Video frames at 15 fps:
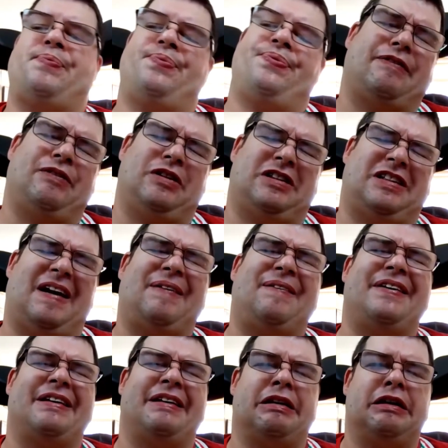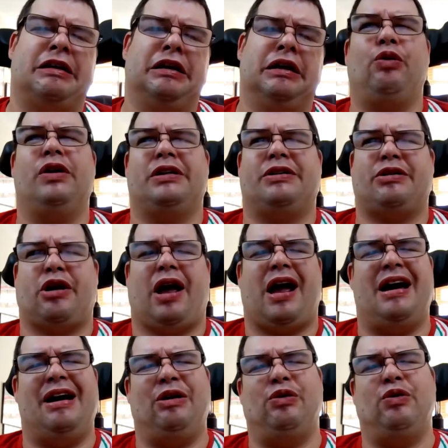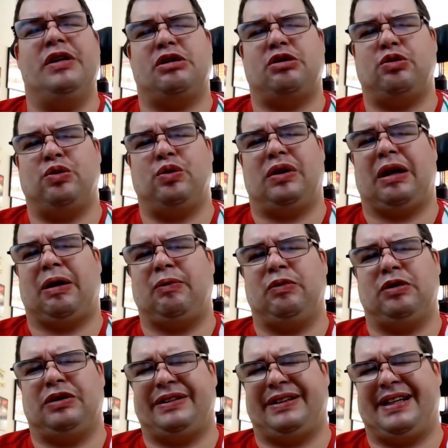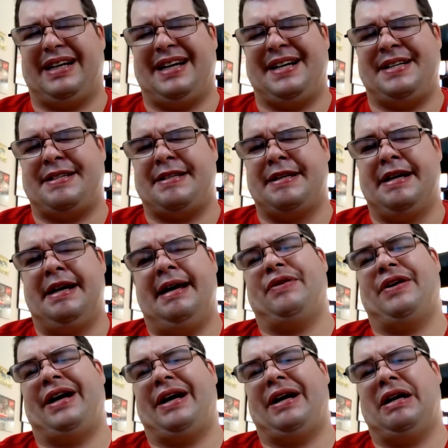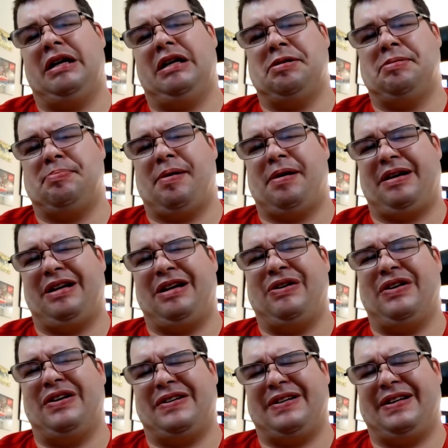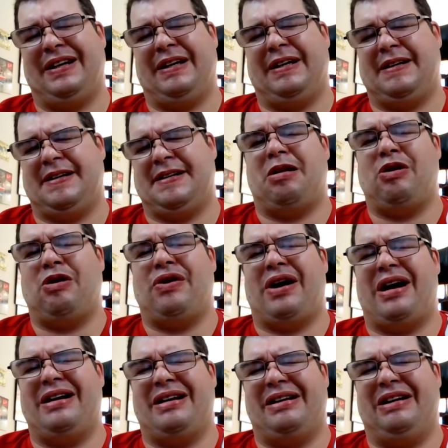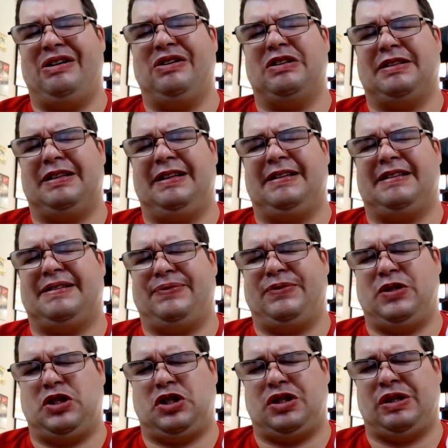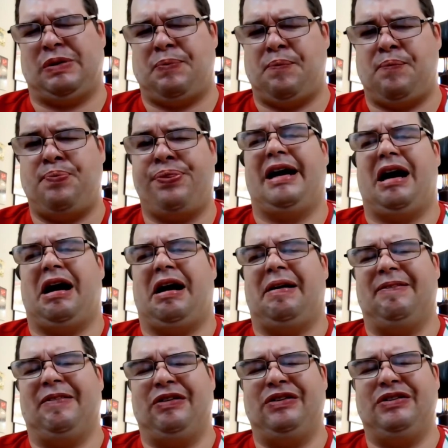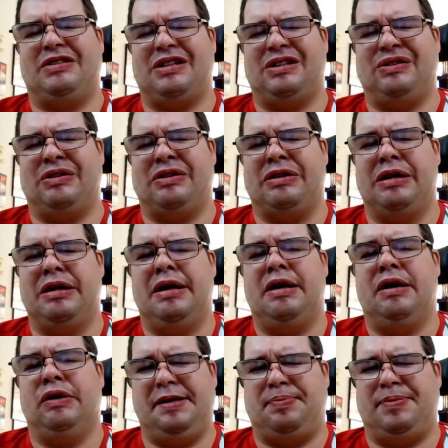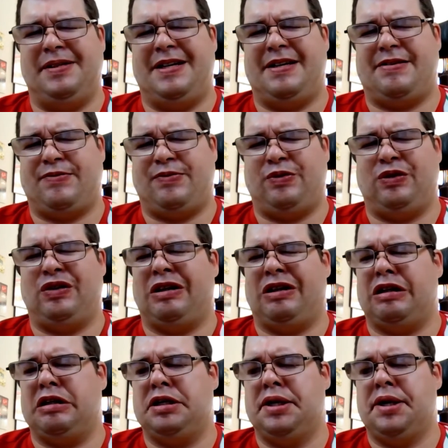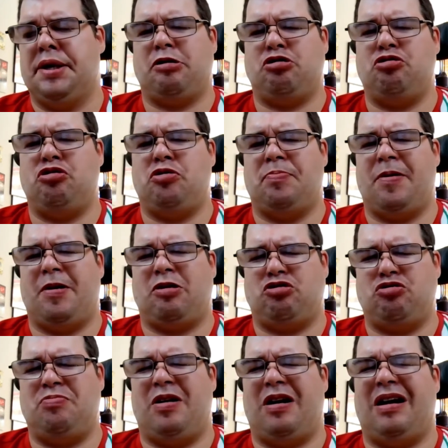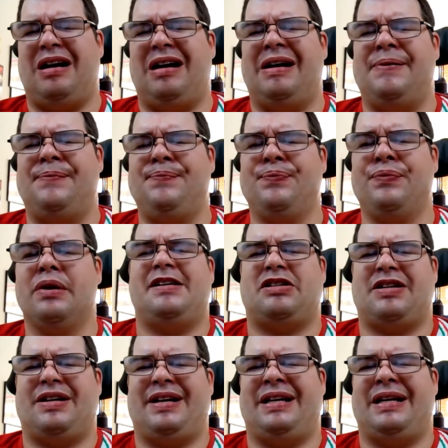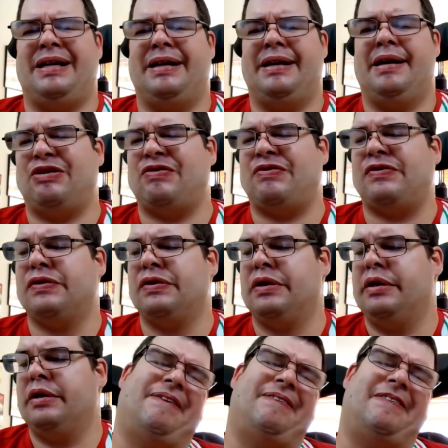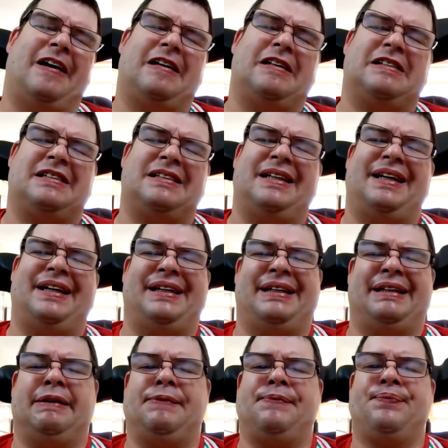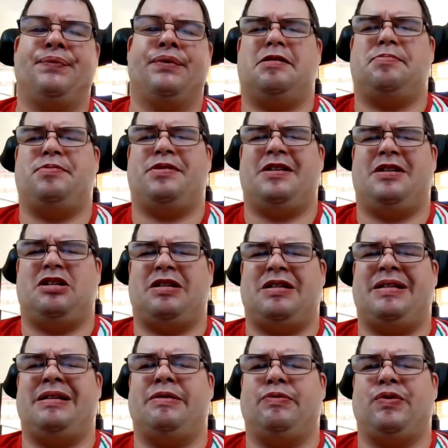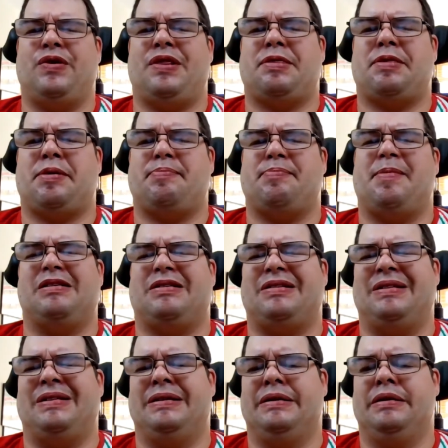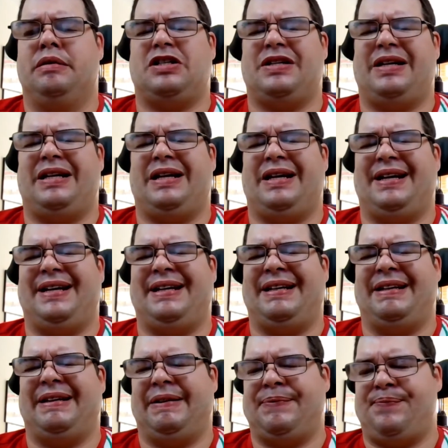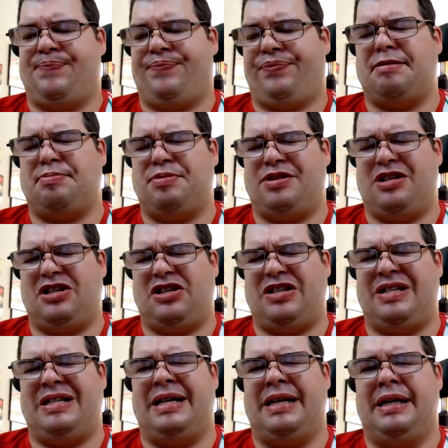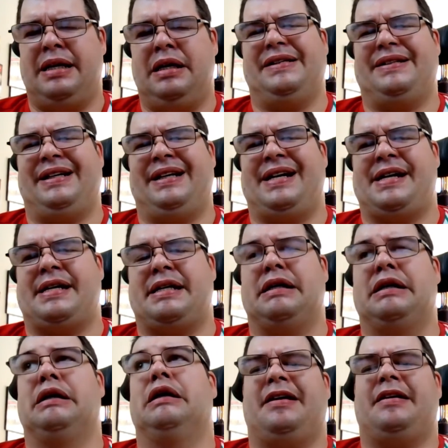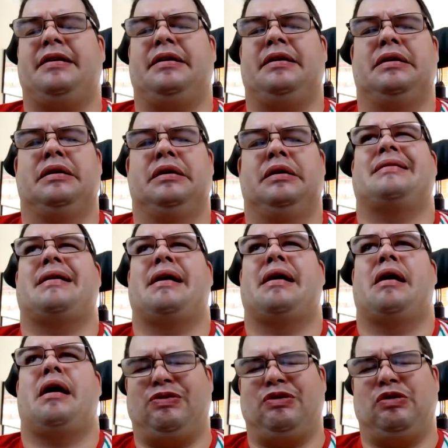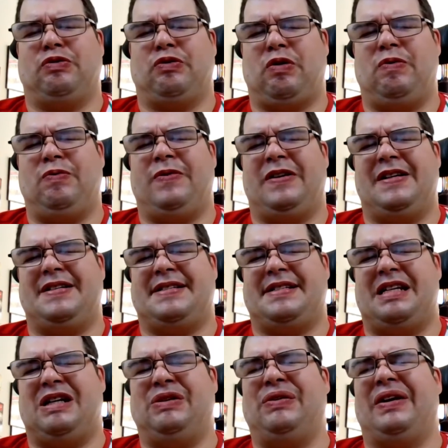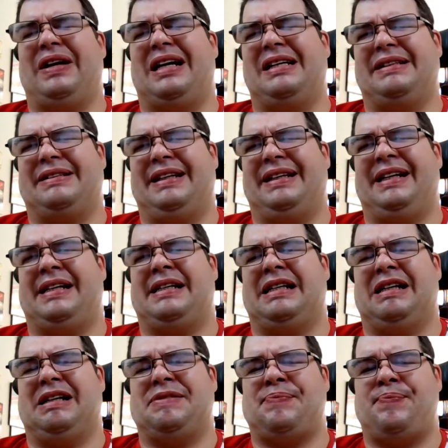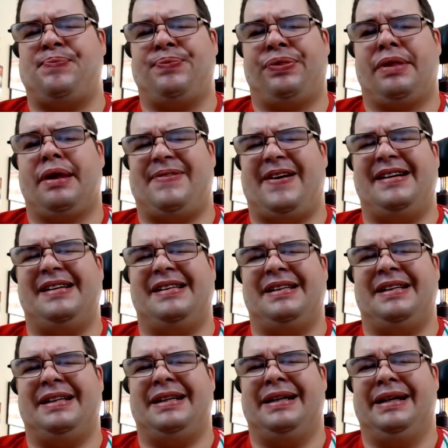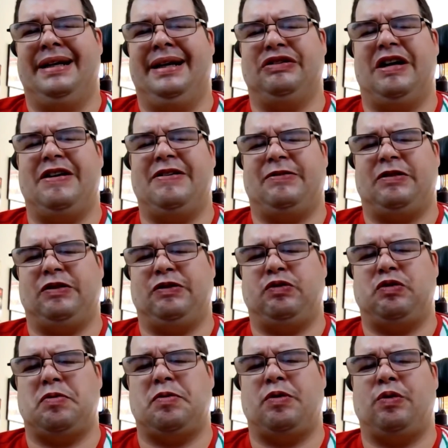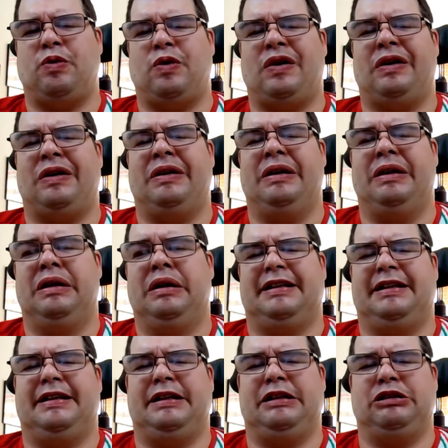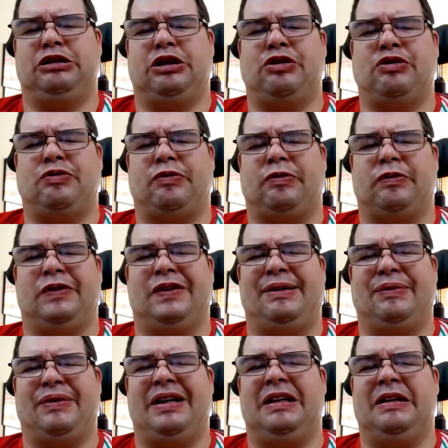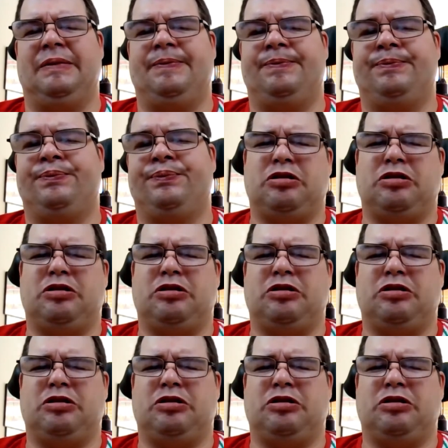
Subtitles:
Max Verstappen. I always thought that was the case anyway, but now I think it's official. I'm also really pleased for Mick Schumacher finishing ahead of Kevin Magnussen in sixth position, with Magnussen finishing in eighth position. I think Mick is full of confidence now, and I think he's finally arrived in Formula One. I think he drove really well.